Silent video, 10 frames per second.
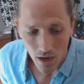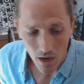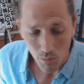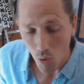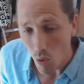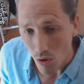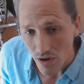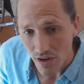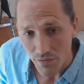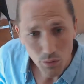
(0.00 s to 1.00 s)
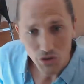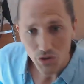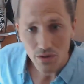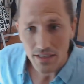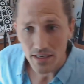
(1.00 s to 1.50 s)
um, or if you would
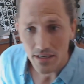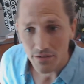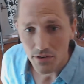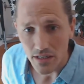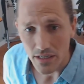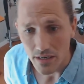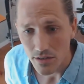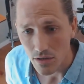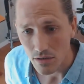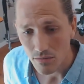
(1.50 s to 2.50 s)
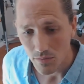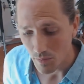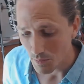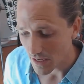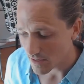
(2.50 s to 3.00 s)
do this any differently, you know,
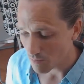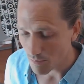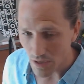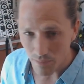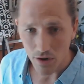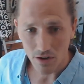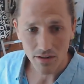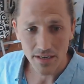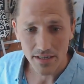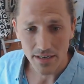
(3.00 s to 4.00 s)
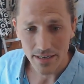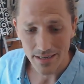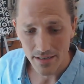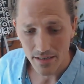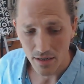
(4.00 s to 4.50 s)
because a big part of this
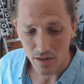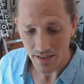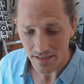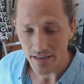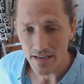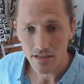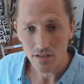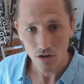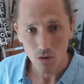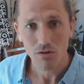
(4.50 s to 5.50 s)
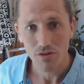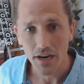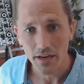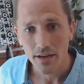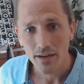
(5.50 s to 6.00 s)
is this is
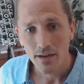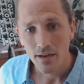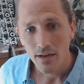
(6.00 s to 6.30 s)
co-created.